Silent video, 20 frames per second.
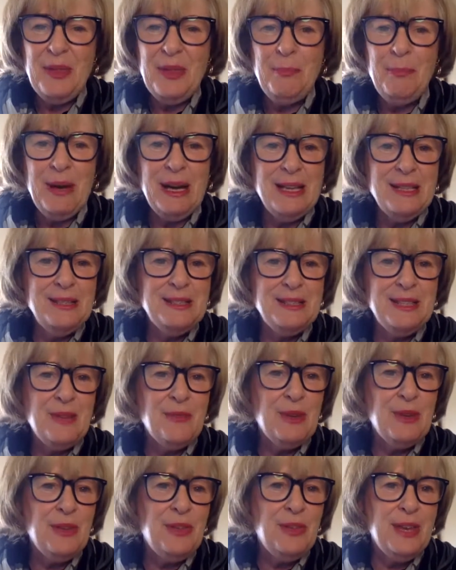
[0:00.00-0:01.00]
the buds,
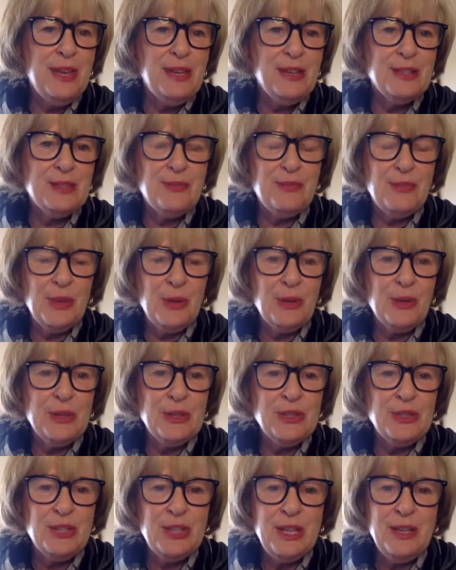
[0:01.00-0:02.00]
everything is
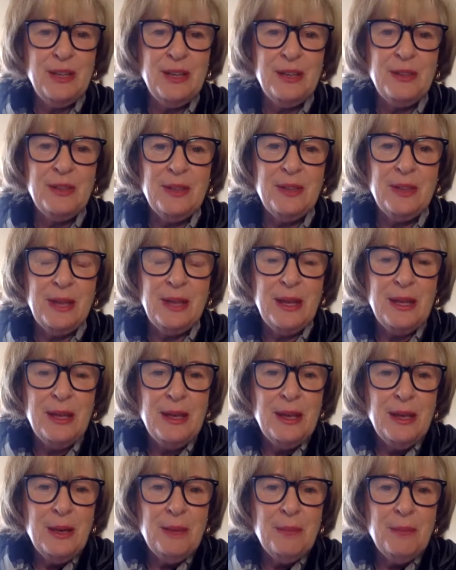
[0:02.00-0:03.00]
flourishing the
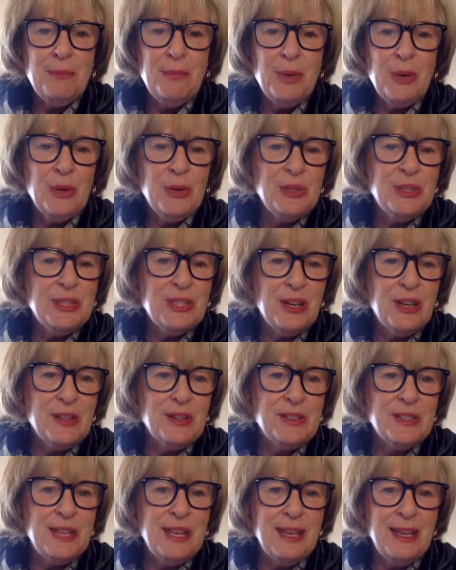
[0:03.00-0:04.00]
birds are
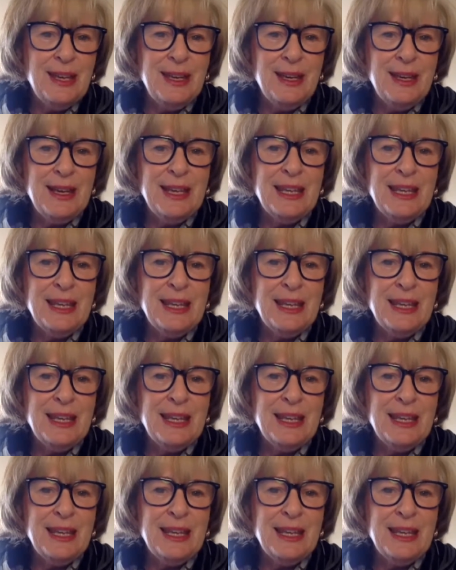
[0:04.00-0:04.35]
singing.